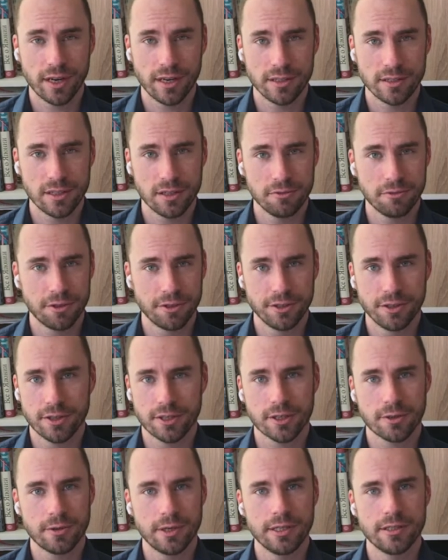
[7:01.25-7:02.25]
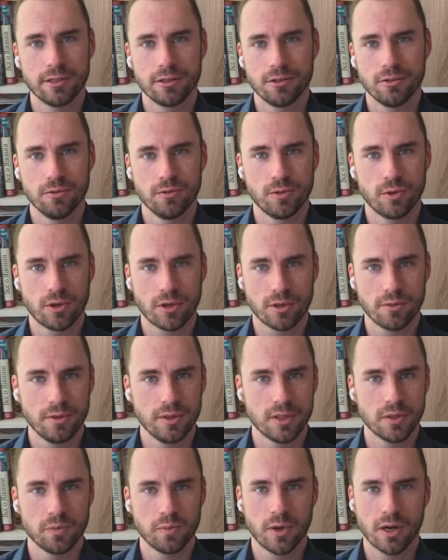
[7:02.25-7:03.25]
they were not created to work
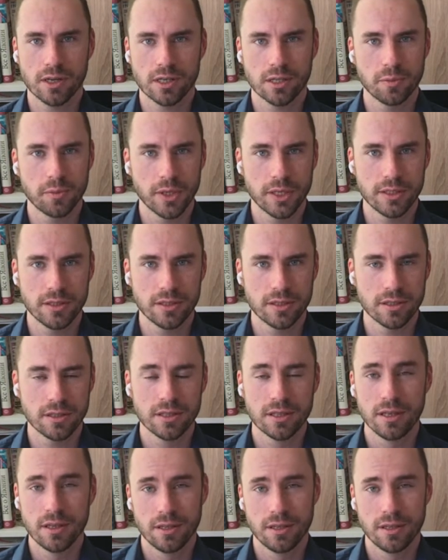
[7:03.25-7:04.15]
with marketplaces,